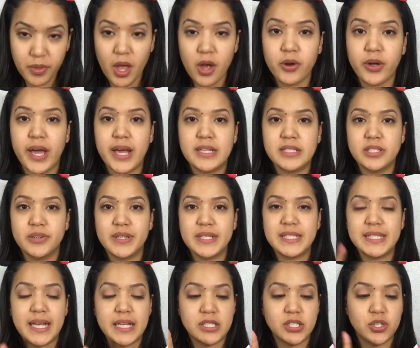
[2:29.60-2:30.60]
Okay, so
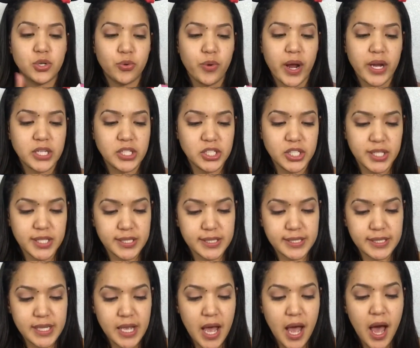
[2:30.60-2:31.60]
it says
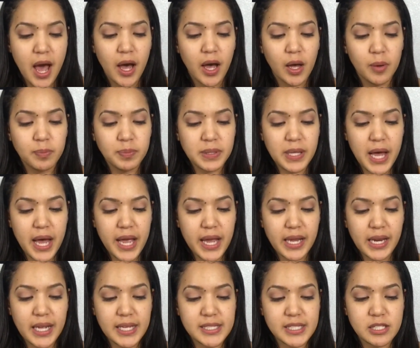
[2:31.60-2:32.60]
directions. Apply
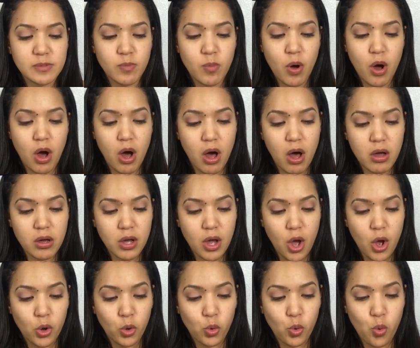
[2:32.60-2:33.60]
in a small
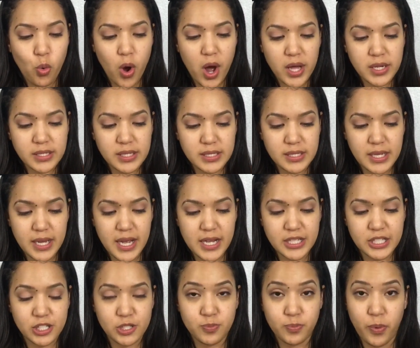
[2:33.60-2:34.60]
quantity
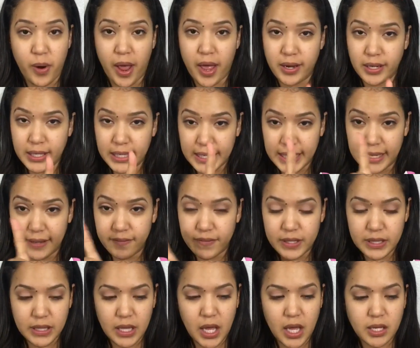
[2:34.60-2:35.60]
and spread
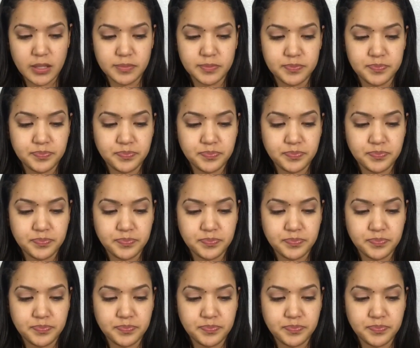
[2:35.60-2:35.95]
evenly.